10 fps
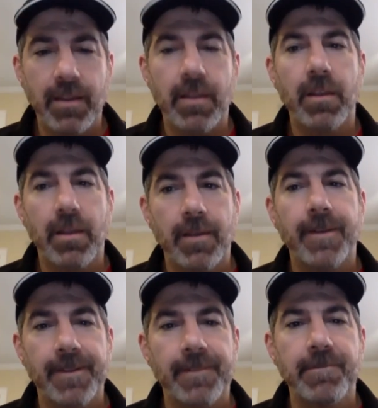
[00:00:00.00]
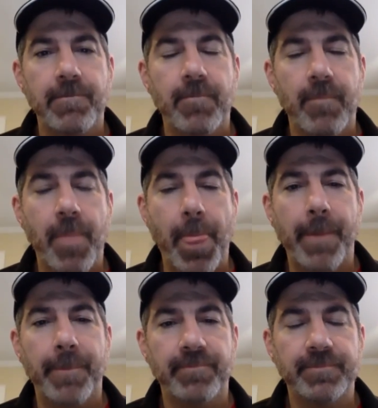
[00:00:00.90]
stuff with the jump rope,
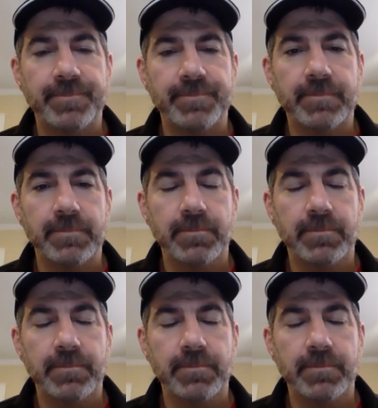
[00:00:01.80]
which over the